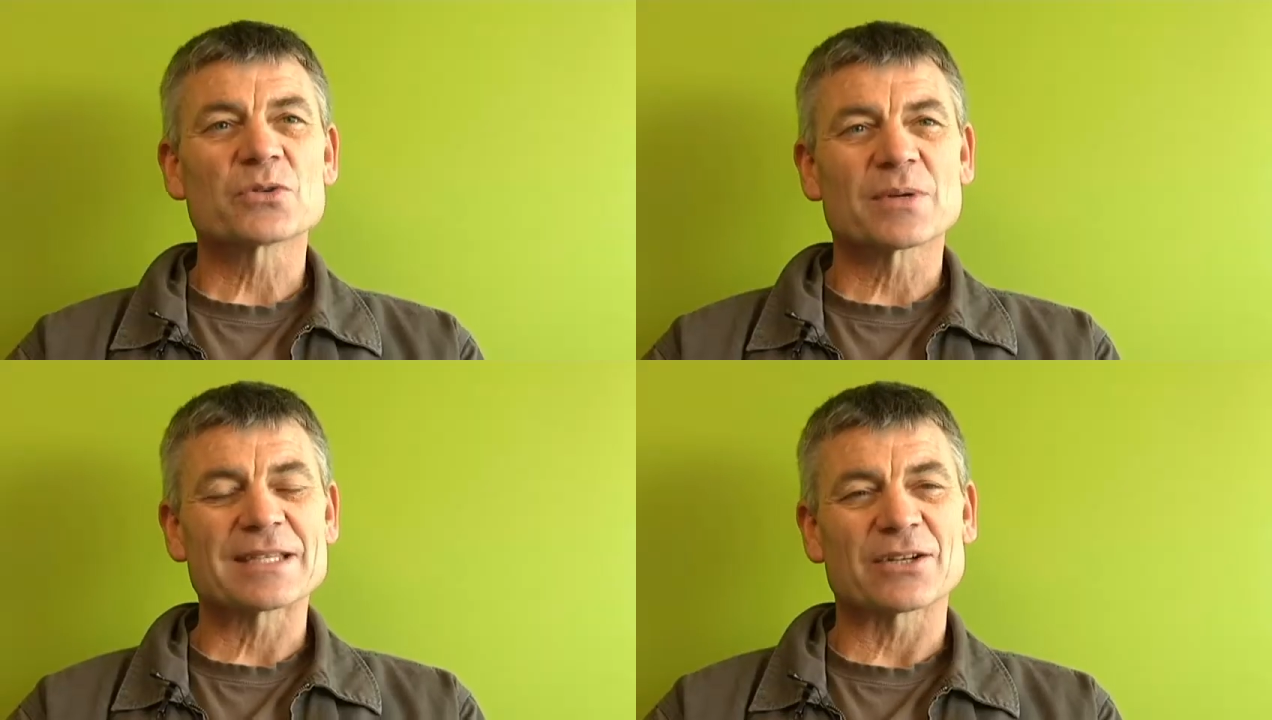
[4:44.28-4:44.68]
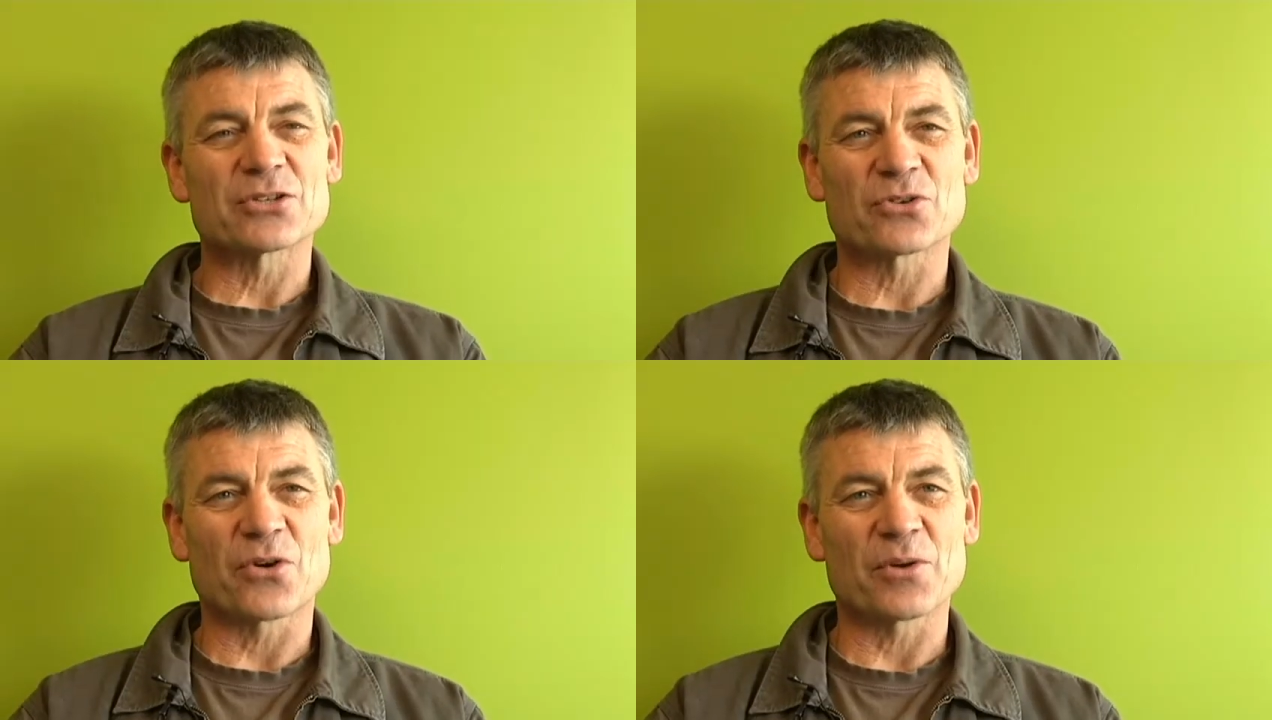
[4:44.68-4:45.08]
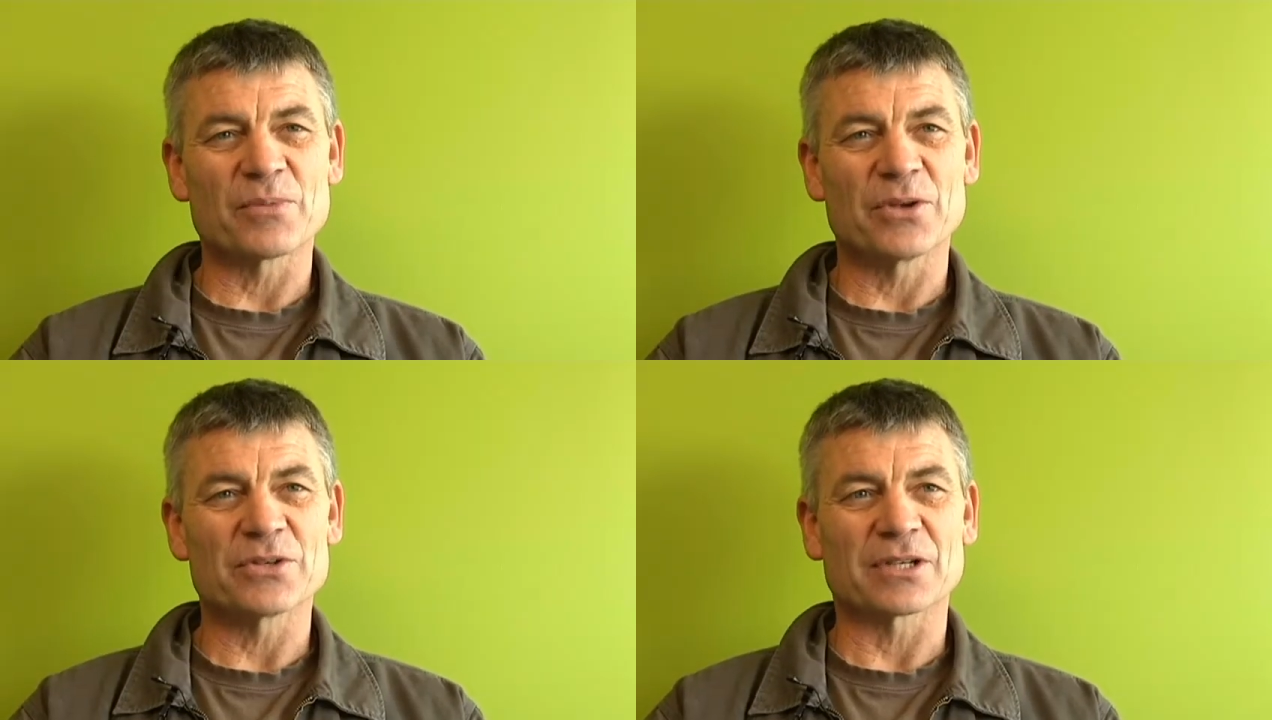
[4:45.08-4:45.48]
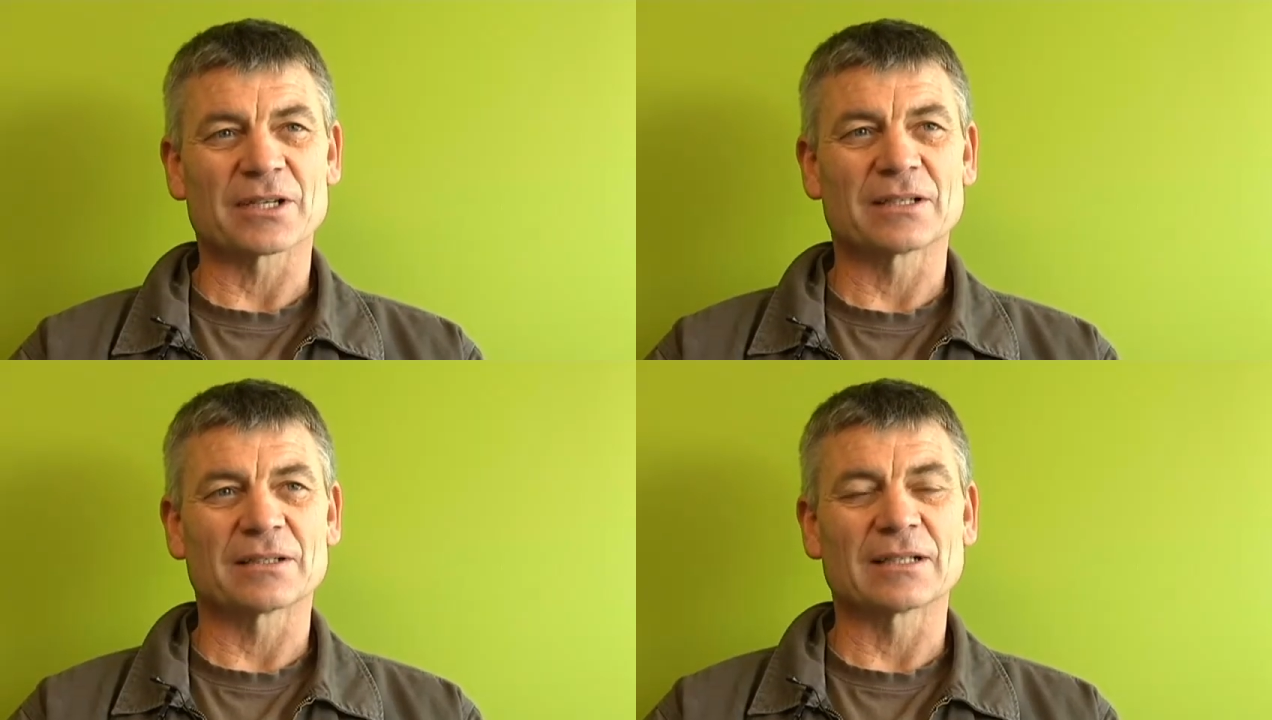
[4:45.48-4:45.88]
has always had a strong
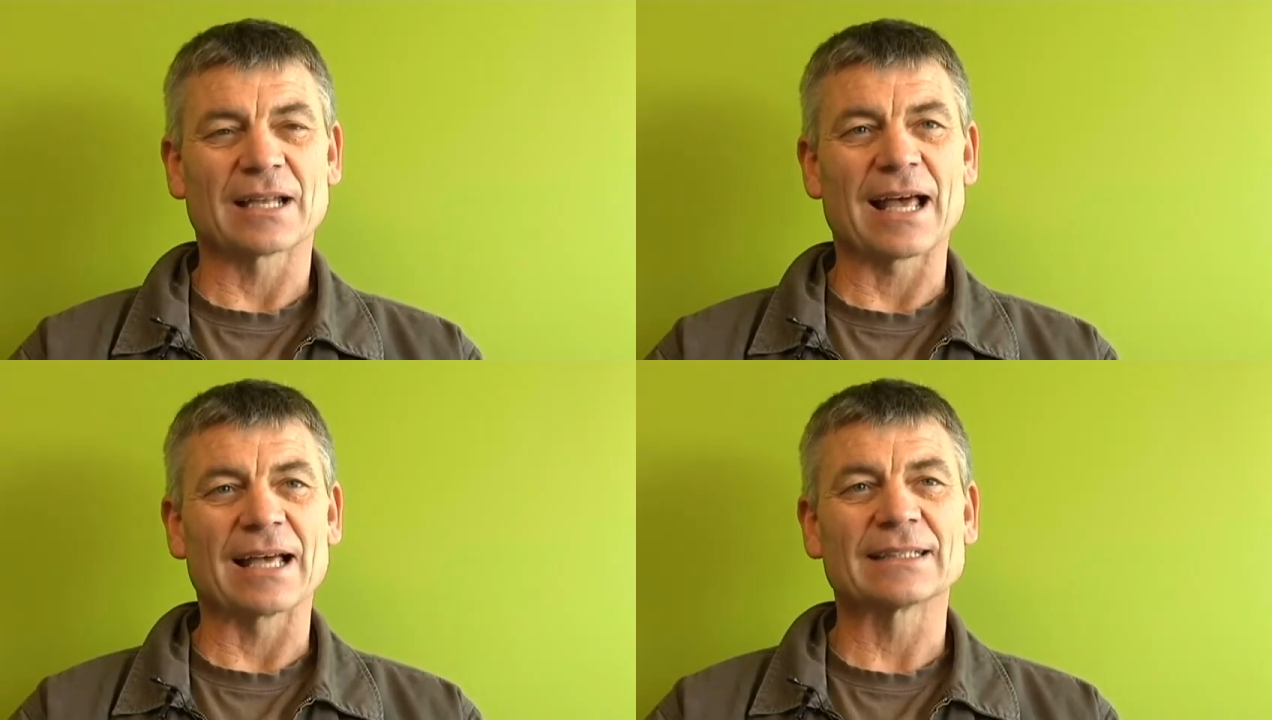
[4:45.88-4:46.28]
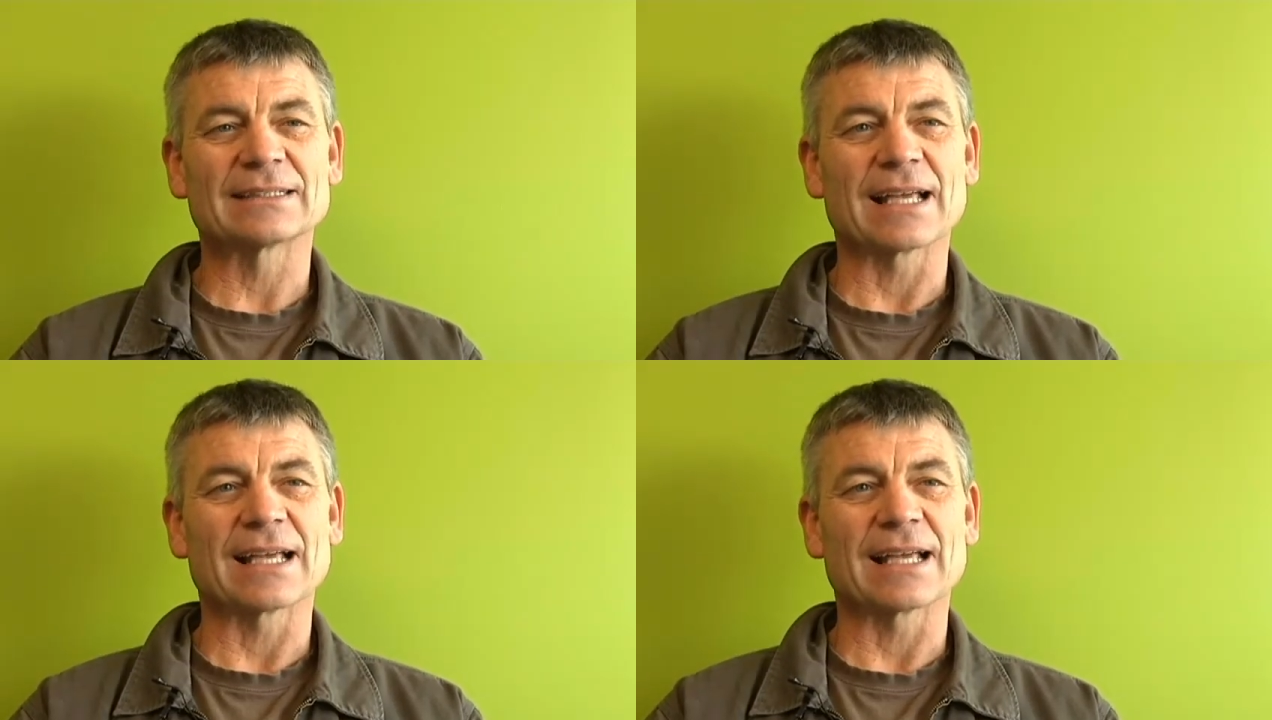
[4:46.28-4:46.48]
music class,